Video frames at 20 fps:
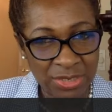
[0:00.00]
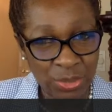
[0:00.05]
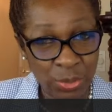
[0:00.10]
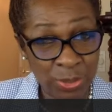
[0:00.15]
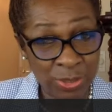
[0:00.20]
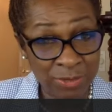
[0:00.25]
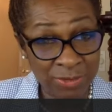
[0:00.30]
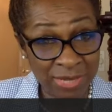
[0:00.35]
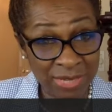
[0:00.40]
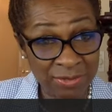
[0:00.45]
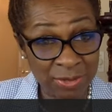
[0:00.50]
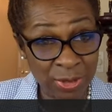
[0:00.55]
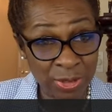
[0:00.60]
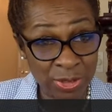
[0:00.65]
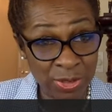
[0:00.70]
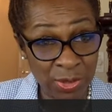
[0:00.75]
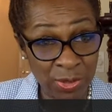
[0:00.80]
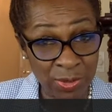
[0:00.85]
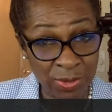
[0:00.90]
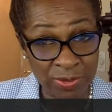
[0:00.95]
25
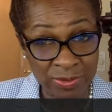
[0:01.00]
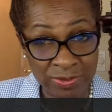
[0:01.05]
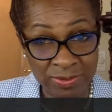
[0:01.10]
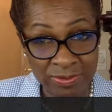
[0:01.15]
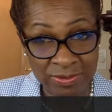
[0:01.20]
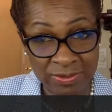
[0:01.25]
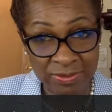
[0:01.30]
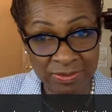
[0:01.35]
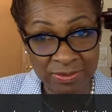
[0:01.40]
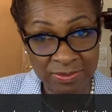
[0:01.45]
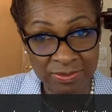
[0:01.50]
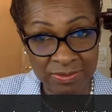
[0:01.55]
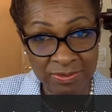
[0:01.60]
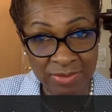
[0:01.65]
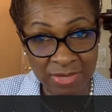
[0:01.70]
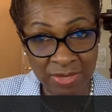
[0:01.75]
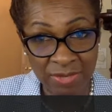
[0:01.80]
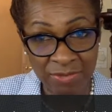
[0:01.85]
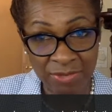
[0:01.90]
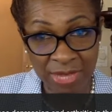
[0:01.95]
years old,
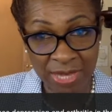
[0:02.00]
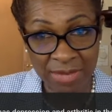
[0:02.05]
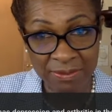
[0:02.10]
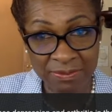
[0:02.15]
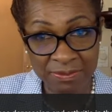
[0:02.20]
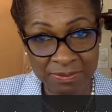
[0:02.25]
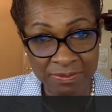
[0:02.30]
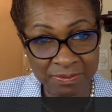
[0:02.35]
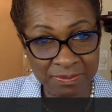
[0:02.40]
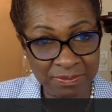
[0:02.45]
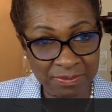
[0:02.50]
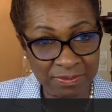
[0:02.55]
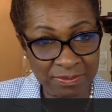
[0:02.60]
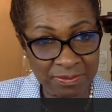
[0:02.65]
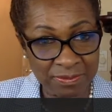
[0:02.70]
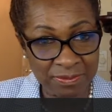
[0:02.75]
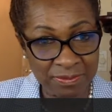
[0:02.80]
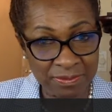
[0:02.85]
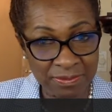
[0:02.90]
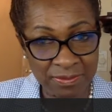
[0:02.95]
if I'm
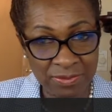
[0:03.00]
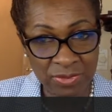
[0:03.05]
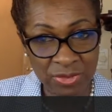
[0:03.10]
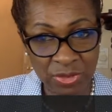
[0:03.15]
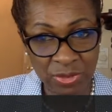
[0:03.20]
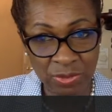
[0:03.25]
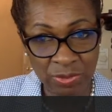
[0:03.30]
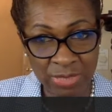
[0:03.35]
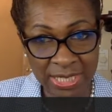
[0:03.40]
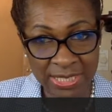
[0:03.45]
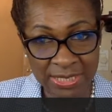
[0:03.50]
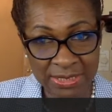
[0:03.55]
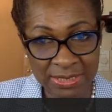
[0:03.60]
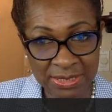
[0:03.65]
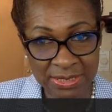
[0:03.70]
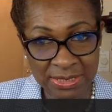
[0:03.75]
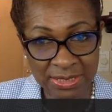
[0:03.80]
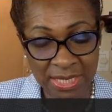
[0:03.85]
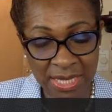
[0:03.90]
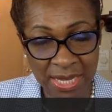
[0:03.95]
correct.